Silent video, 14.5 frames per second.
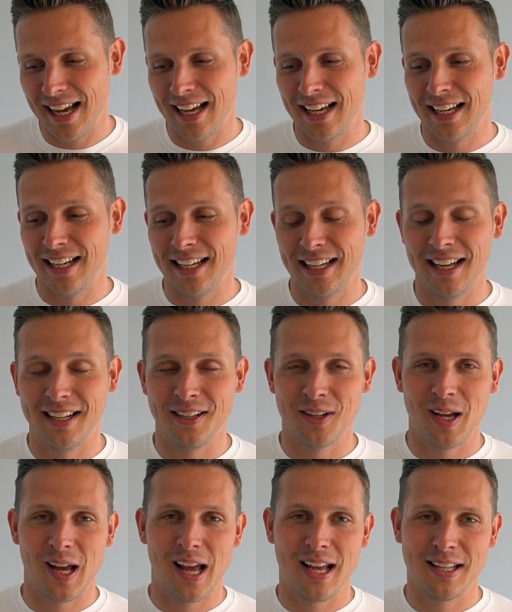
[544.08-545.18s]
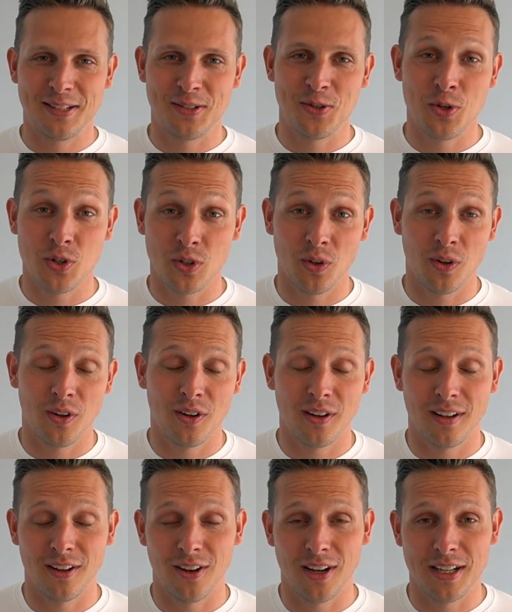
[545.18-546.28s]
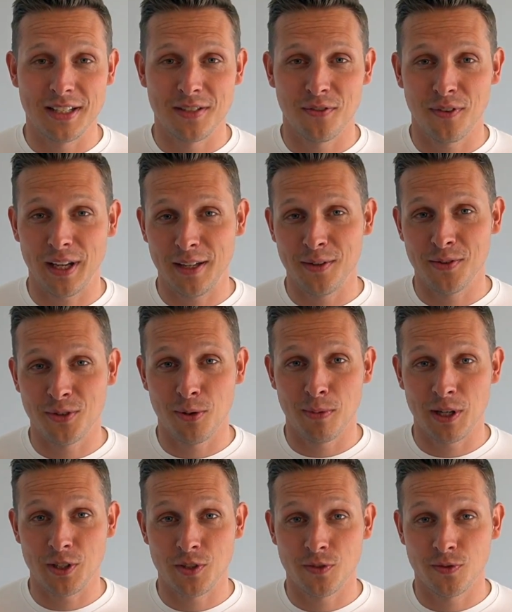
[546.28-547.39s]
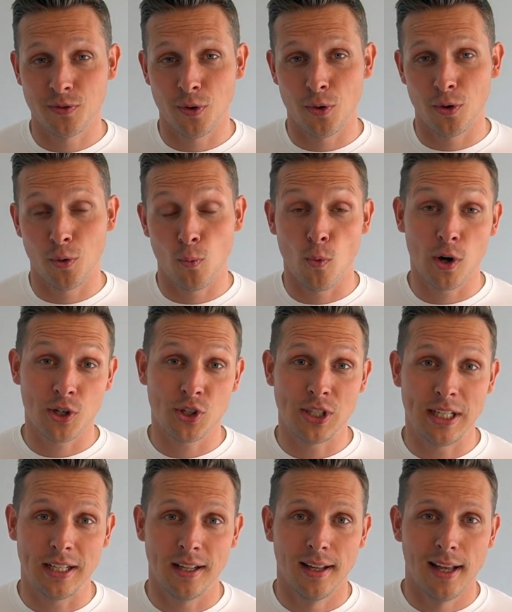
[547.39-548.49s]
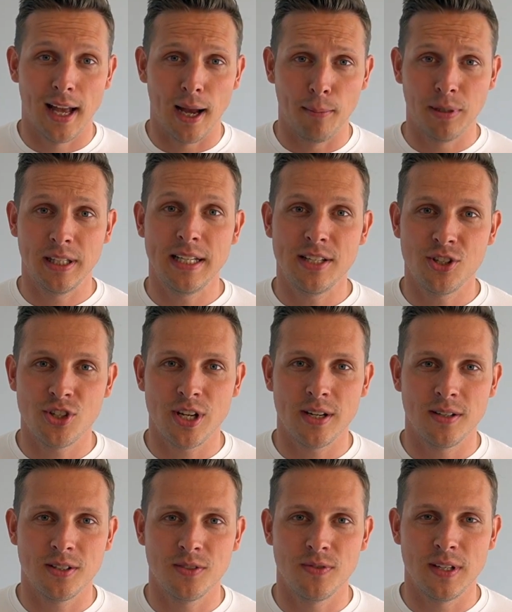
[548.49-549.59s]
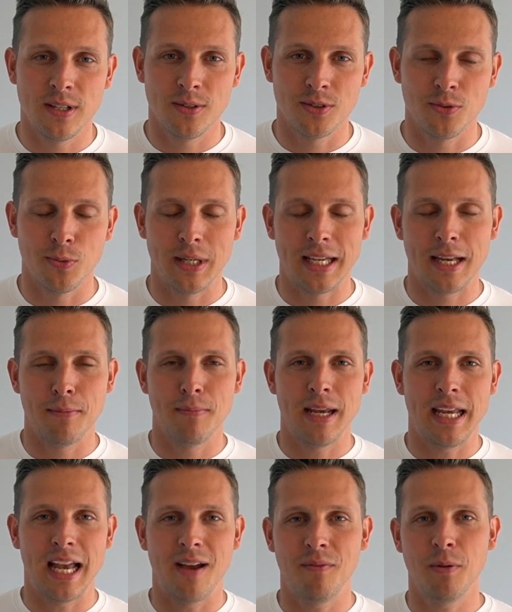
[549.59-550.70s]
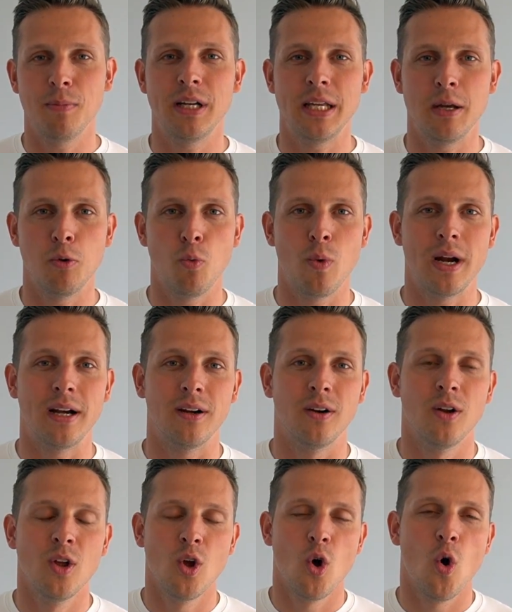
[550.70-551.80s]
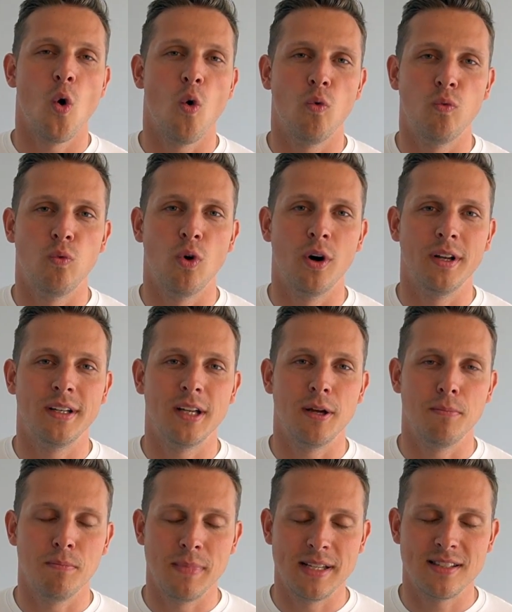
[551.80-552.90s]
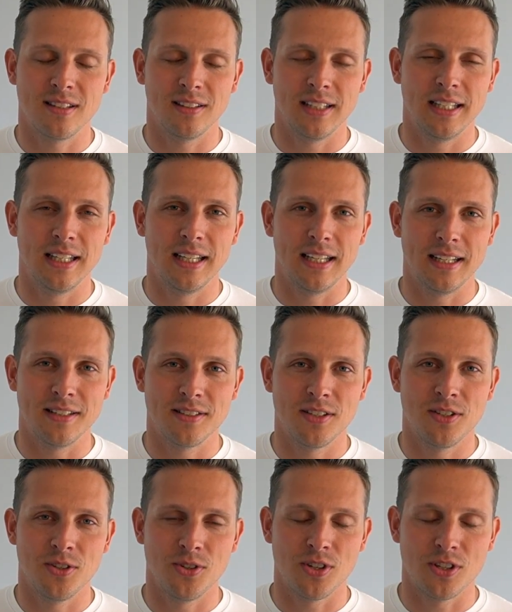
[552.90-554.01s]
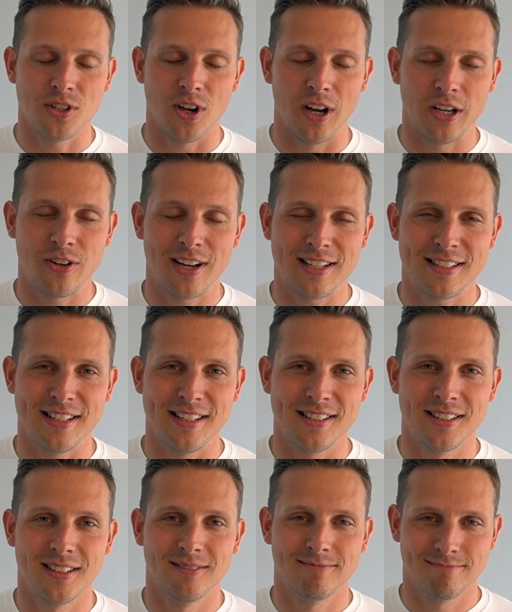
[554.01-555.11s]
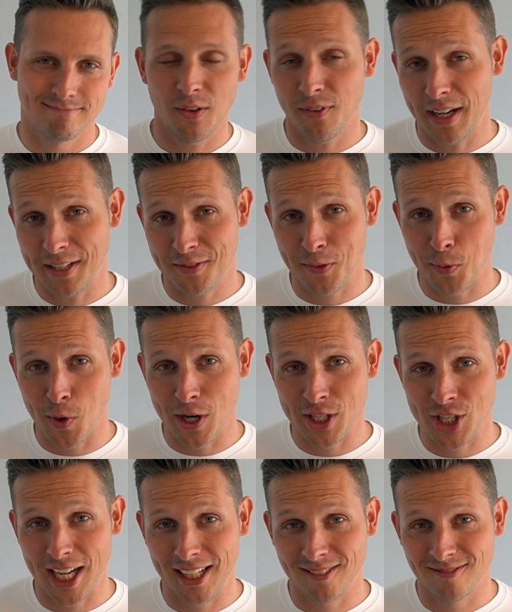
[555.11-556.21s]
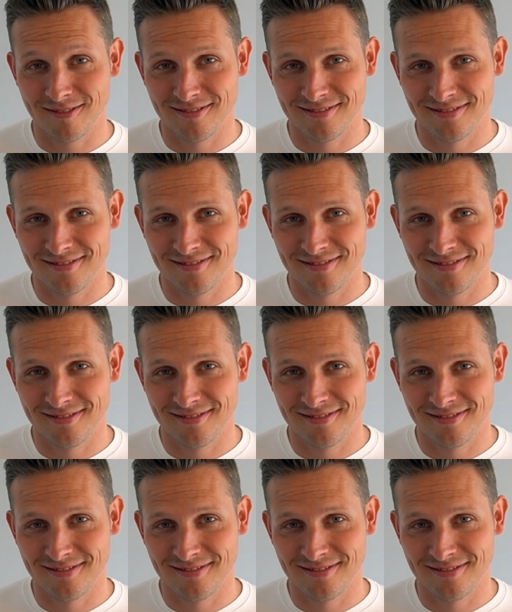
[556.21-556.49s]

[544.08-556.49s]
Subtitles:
And as usual, guys, thank you so much for watching, and please share this video so we can make everybody aware of what a misleading institution Skytrax is. Thanks for watching.